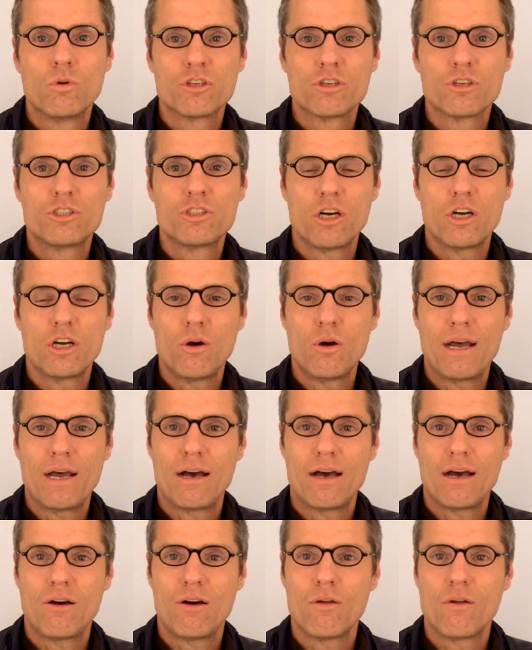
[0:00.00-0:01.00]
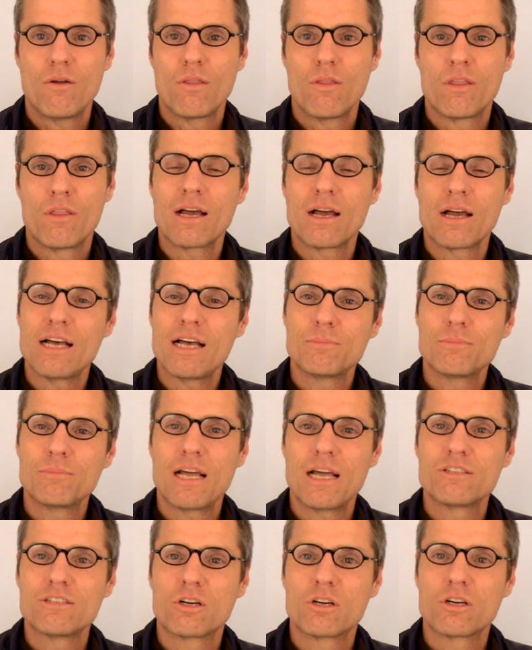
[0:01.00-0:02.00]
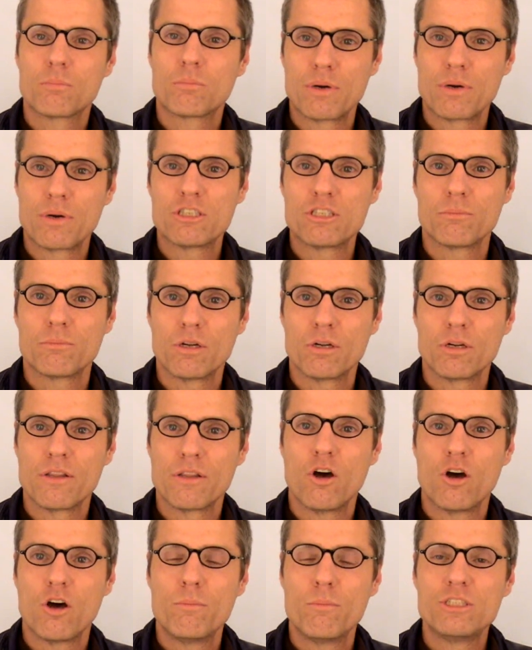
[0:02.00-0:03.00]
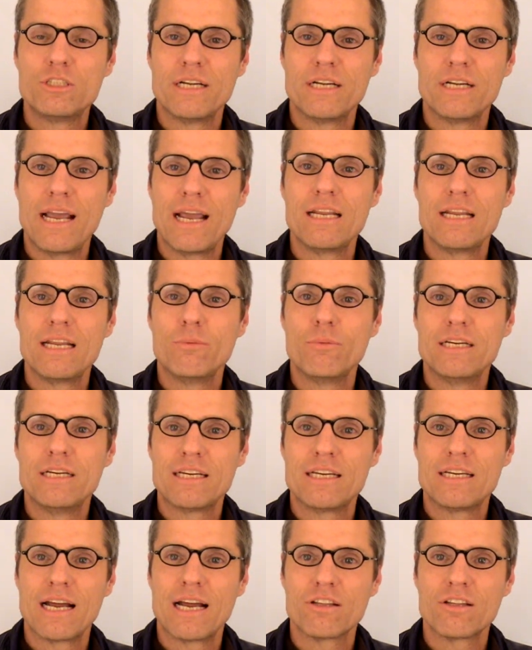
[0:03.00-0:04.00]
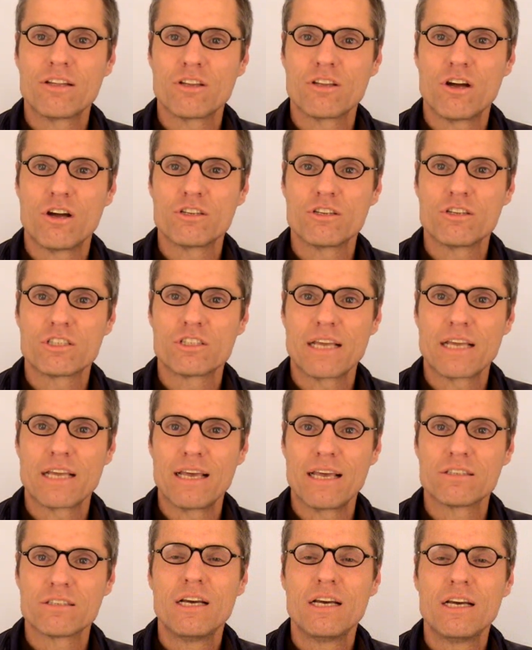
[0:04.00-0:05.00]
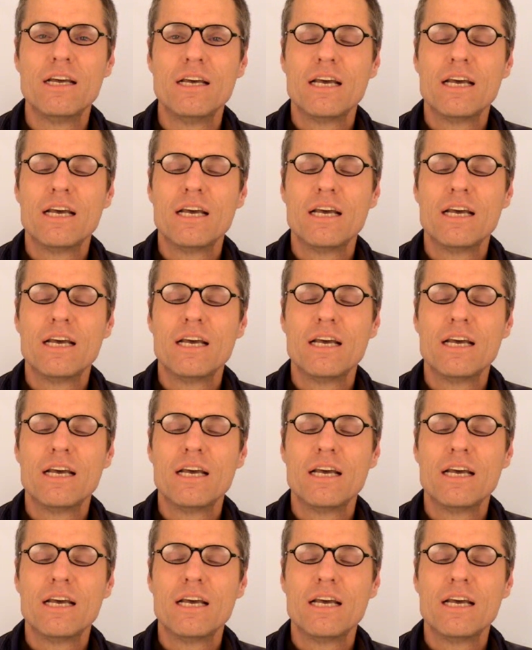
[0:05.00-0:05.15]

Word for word: will show how the cosmological principle and the homogeneity we detect at the largest scales